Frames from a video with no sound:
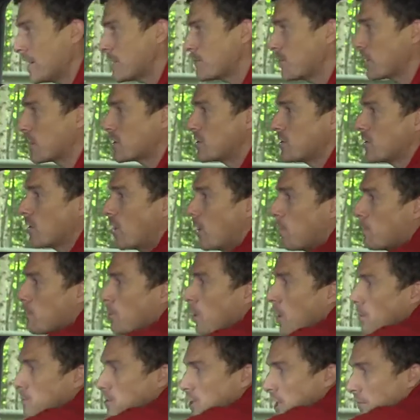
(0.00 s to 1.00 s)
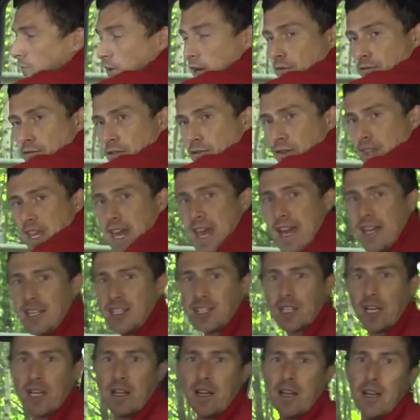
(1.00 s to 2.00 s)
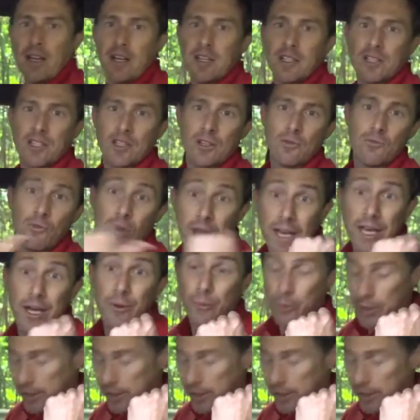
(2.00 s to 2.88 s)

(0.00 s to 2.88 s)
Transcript: That's because you've got a prop shaft going from the engine to the rear